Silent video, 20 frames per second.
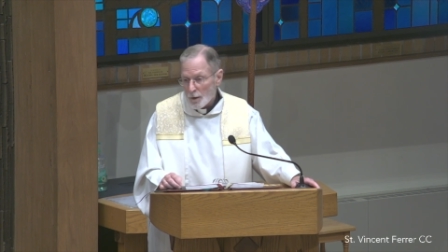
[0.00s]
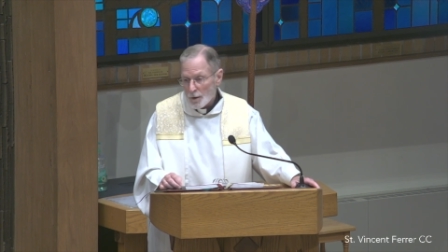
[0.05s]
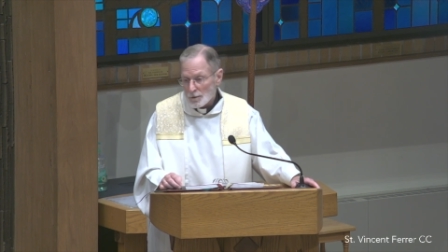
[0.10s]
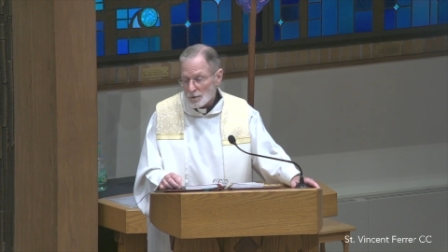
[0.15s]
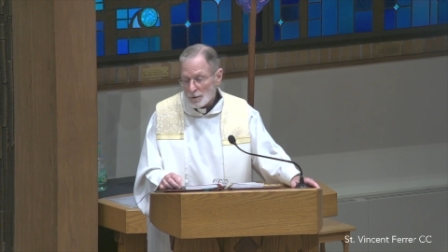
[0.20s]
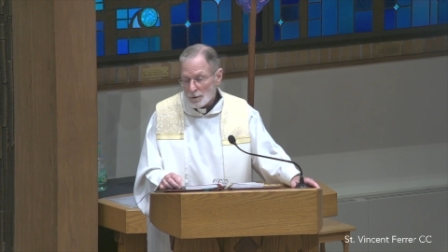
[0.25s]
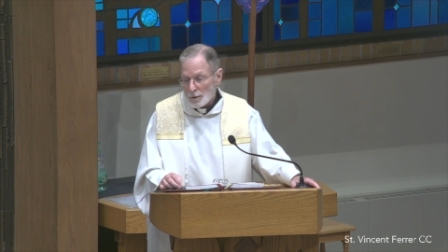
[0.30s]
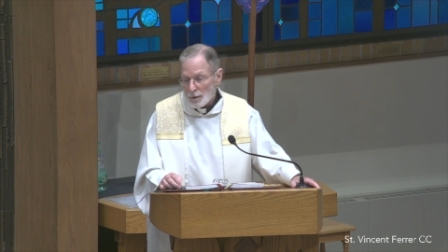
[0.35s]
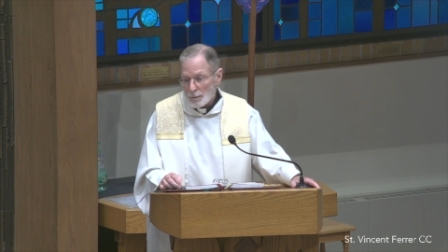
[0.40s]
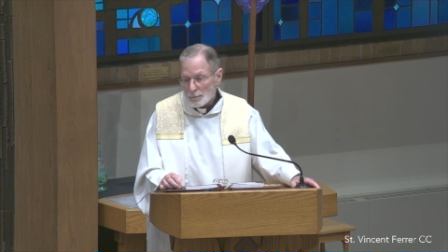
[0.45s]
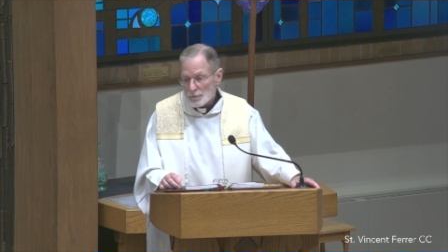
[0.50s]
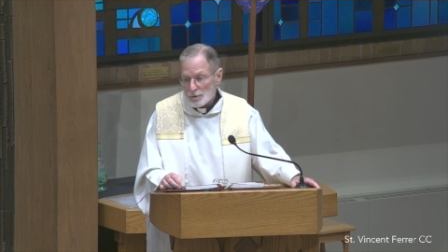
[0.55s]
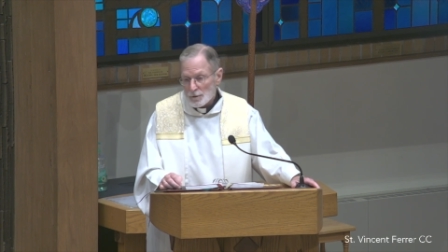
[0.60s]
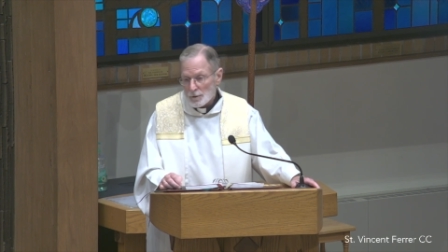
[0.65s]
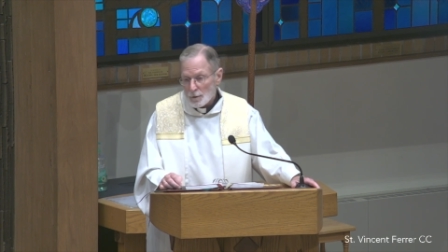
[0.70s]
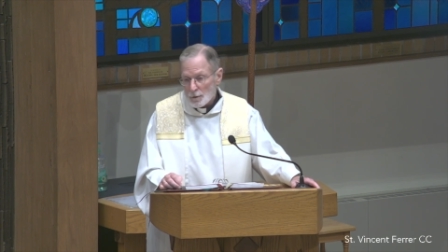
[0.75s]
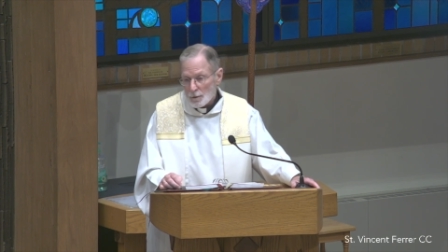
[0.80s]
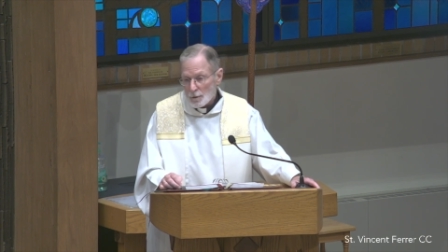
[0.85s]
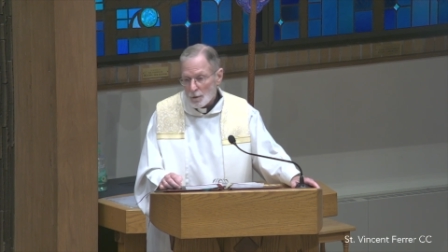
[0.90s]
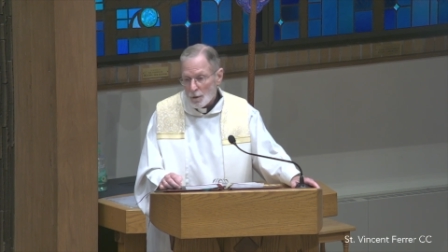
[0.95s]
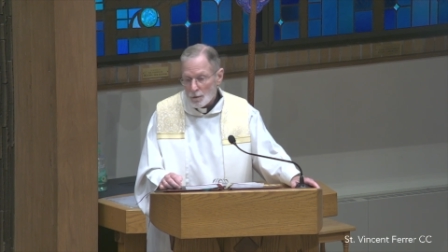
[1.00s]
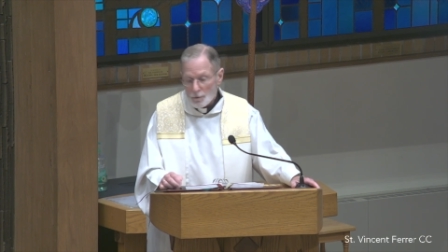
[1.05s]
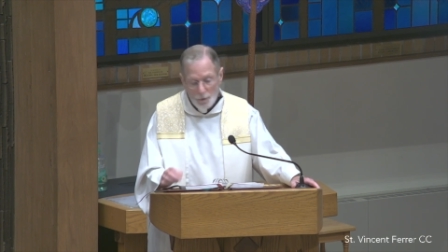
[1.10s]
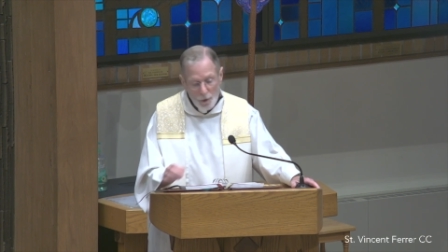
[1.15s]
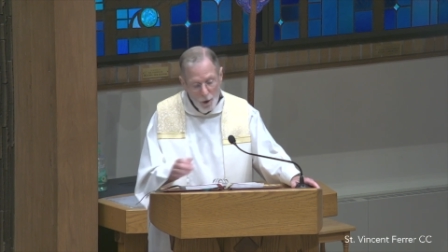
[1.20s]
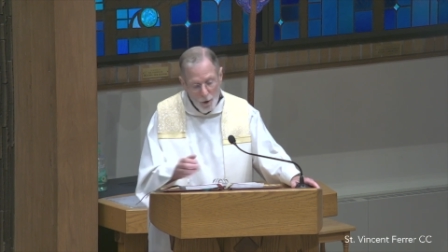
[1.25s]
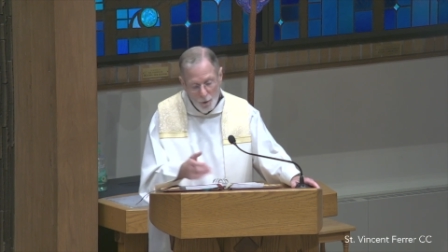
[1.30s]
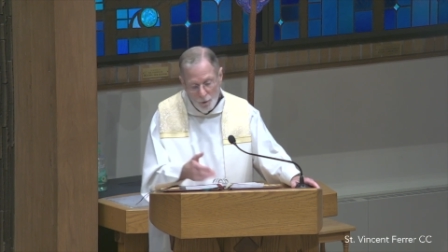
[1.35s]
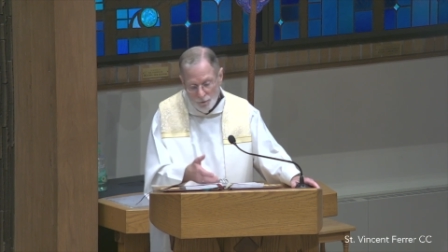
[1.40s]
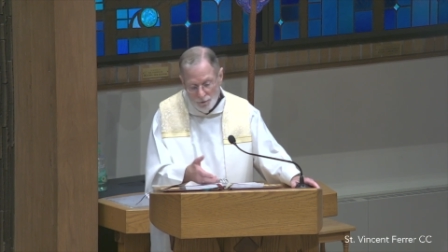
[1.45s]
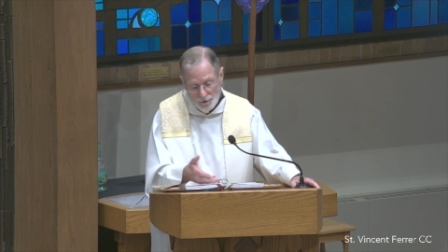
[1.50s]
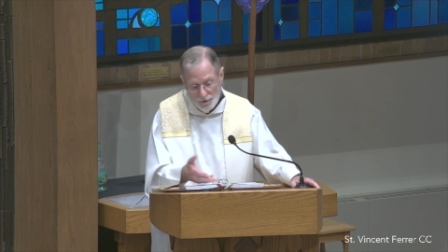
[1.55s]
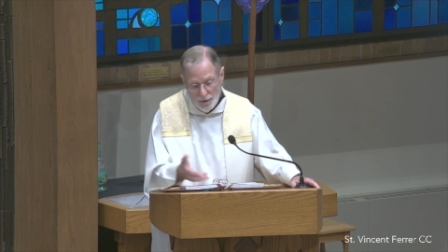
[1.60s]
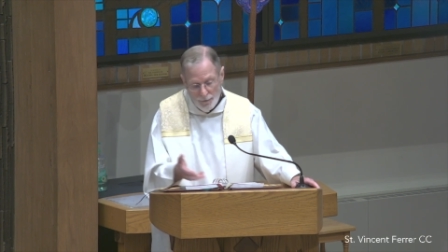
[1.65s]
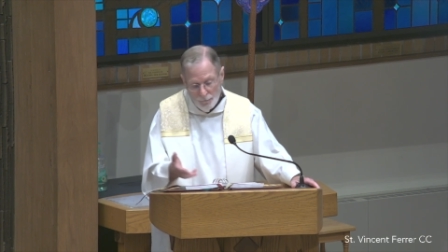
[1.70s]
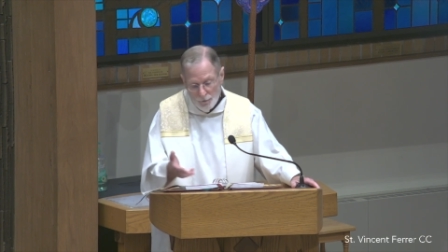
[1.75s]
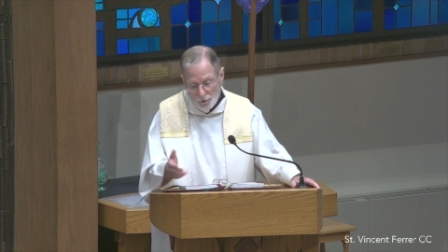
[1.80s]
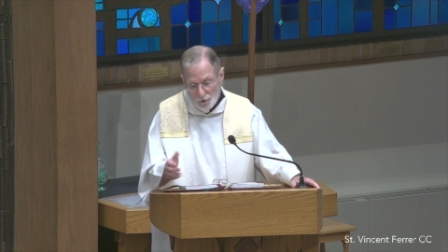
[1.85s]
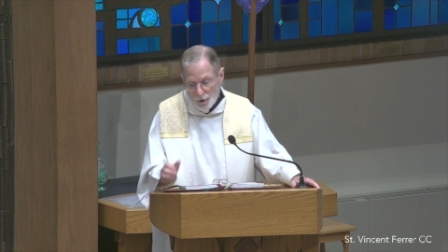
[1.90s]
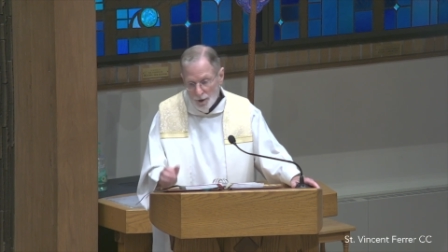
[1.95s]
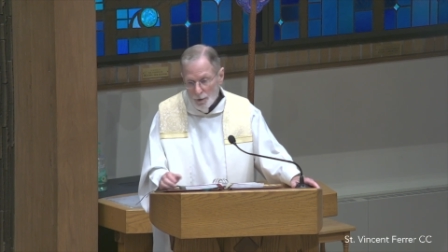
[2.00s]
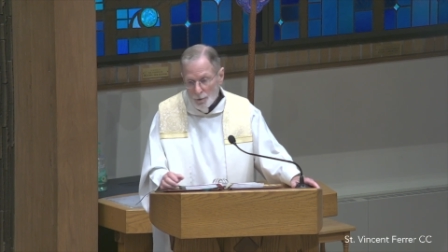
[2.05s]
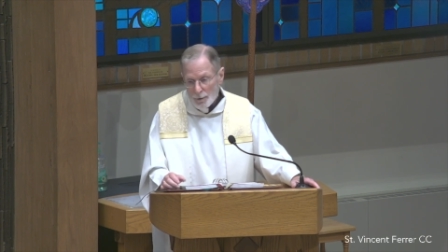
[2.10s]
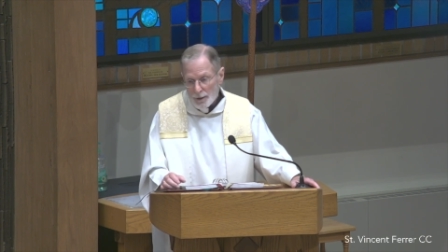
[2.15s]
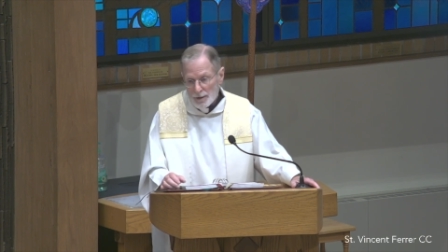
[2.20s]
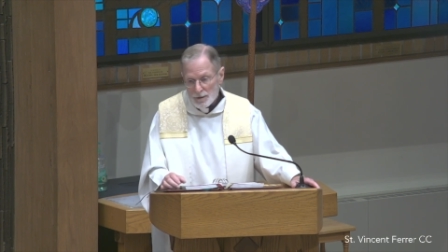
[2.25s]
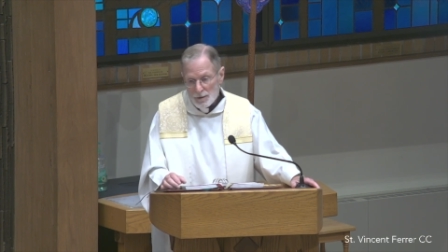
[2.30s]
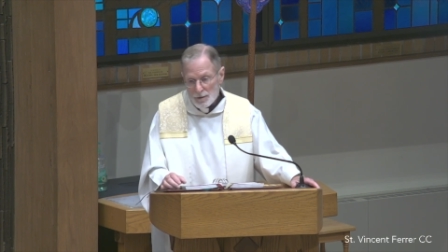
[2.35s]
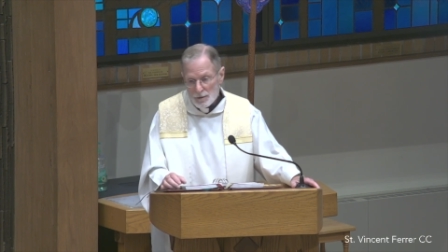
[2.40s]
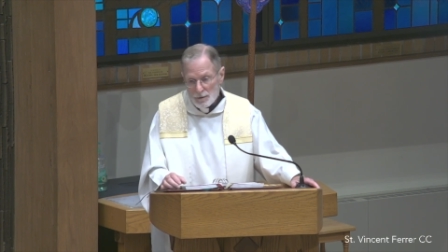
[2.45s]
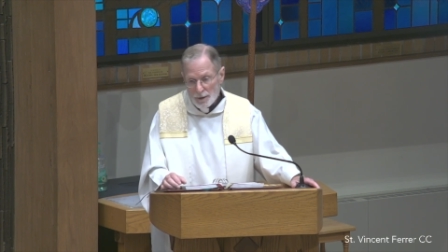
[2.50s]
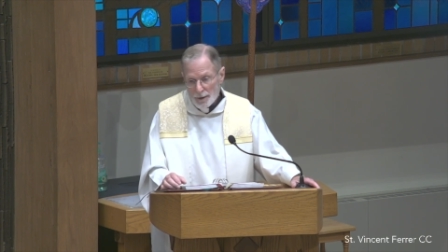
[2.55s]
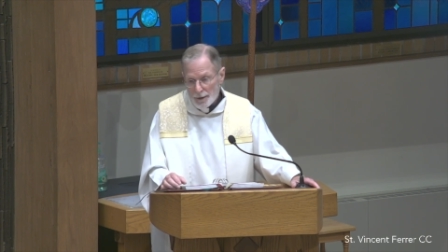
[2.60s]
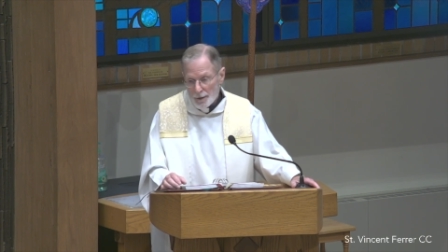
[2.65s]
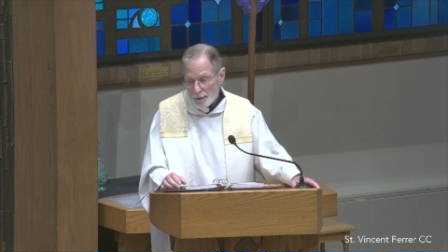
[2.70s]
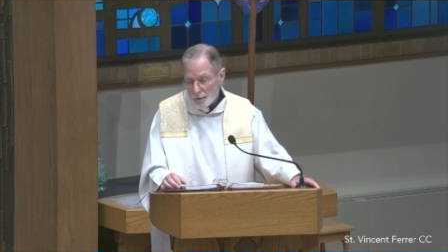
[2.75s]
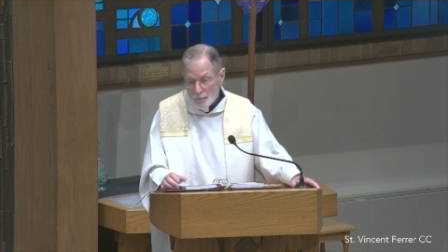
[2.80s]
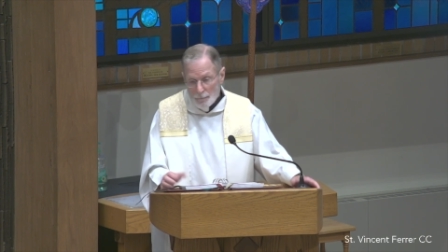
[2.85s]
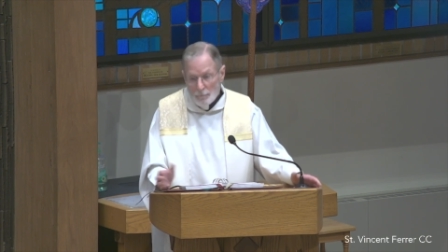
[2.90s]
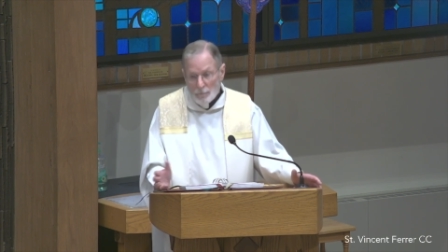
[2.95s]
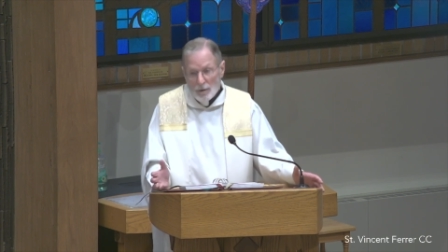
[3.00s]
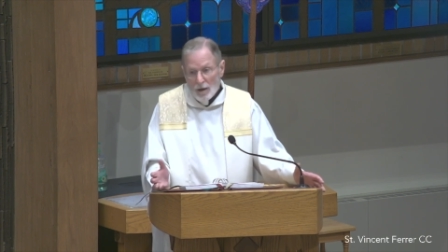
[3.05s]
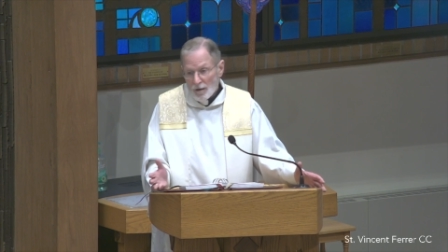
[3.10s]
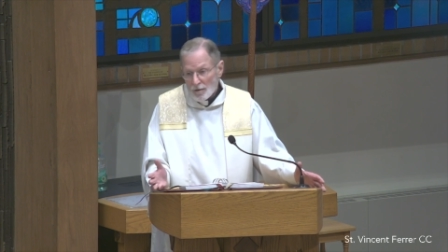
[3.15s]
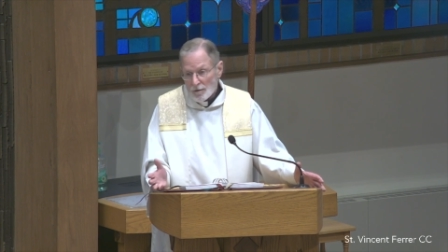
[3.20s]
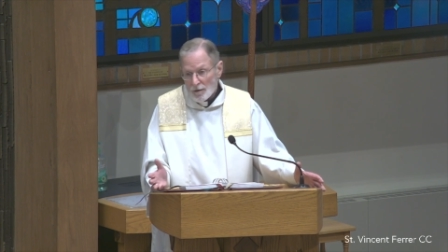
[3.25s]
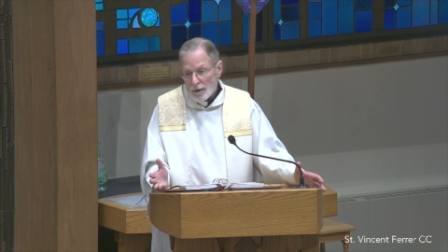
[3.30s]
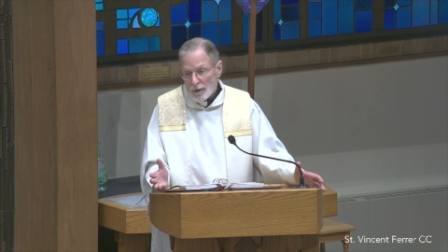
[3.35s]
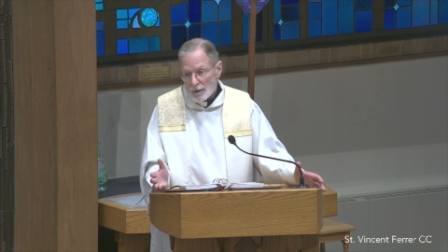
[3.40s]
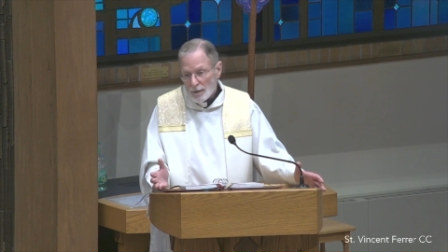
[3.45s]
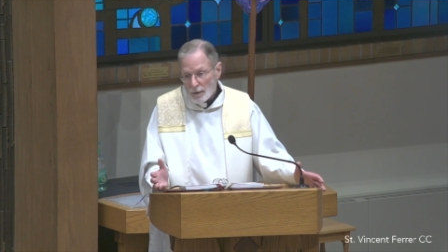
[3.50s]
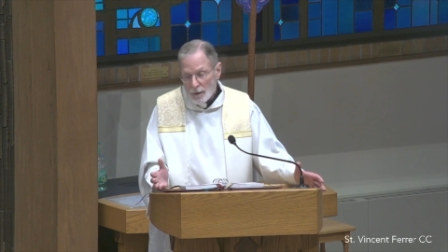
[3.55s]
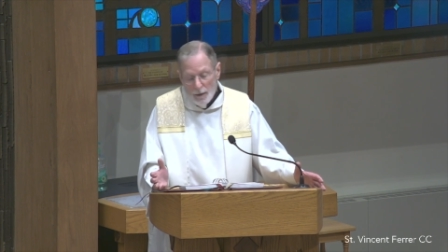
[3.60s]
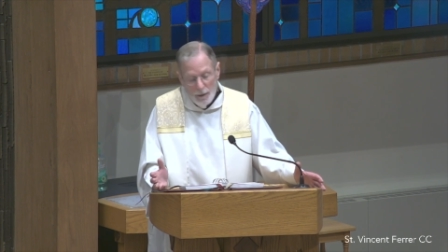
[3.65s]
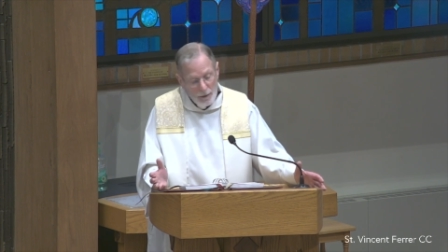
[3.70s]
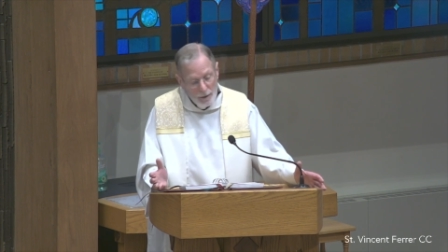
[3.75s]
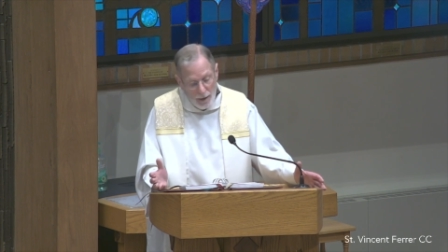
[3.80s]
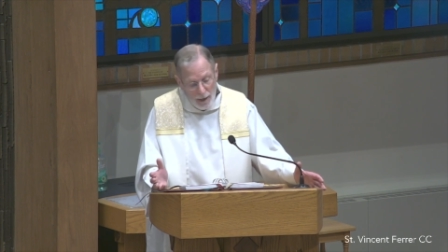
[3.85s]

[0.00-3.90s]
Well, as it comes to God, no, several generations later, nothing.